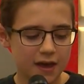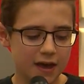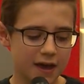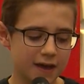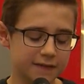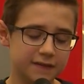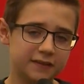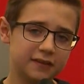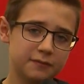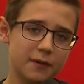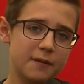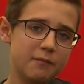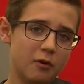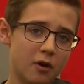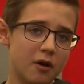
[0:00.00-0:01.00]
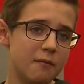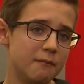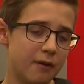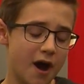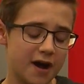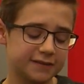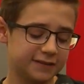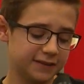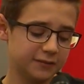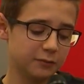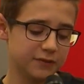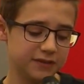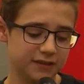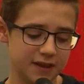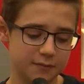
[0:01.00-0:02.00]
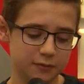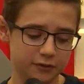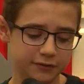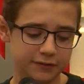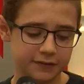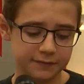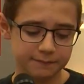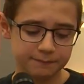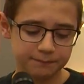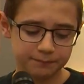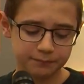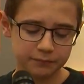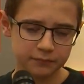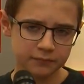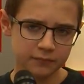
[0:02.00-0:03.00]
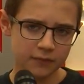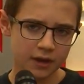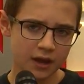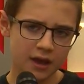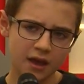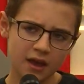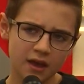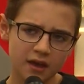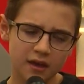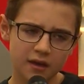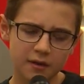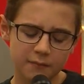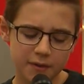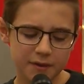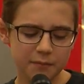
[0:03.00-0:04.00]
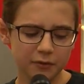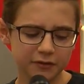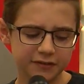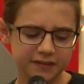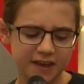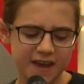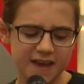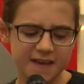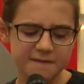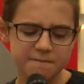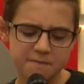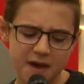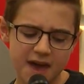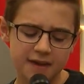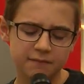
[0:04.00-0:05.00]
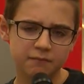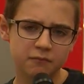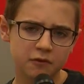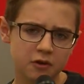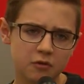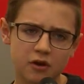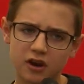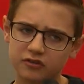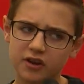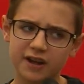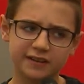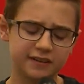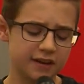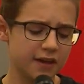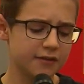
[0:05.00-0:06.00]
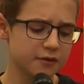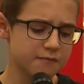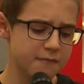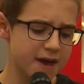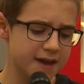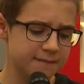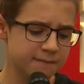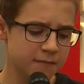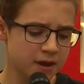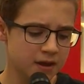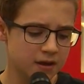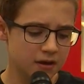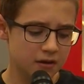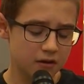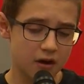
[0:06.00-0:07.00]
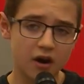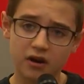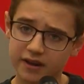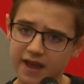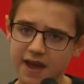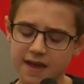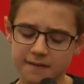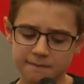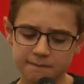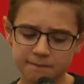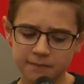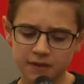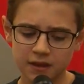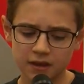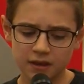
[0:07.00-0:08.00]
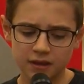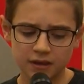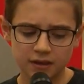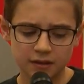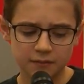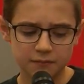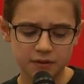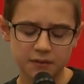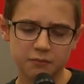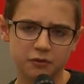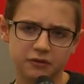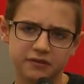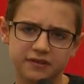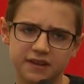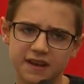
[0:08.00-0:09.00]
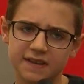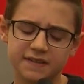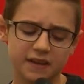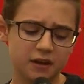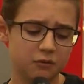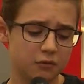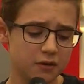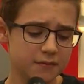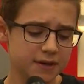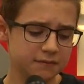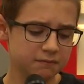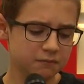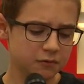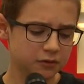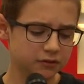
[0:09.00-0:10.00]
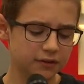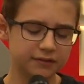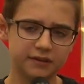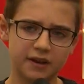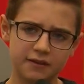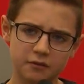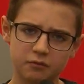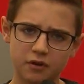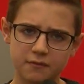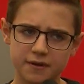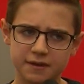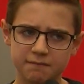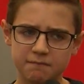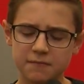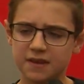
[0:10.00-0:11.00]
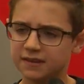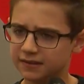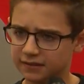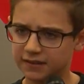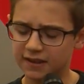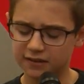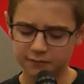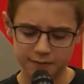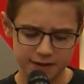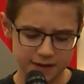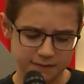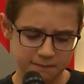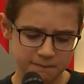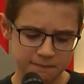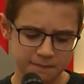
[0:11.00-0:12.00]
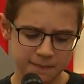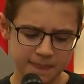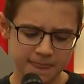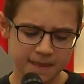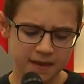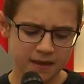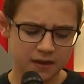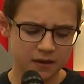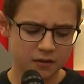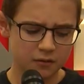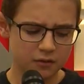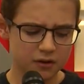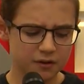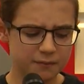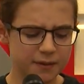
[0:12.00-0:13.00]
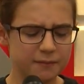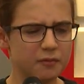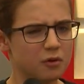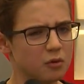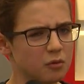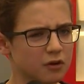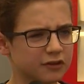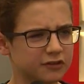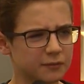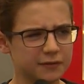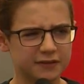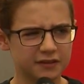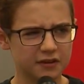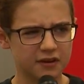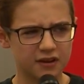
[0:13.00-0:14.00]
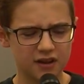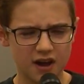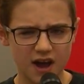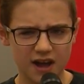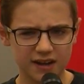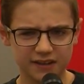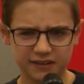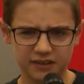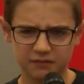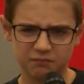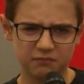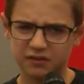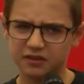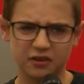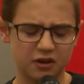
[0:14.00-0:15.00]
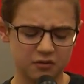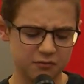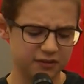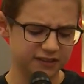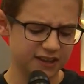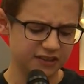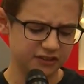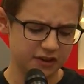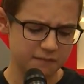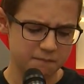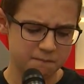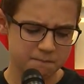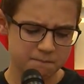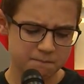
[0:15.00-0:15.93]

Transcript: And this is my poem, Boxes with Labels. People say men who are attracted to other men are gay. People say that a woman who loves another woman is a lesbian. Or people who worship a certain god is a certain religion.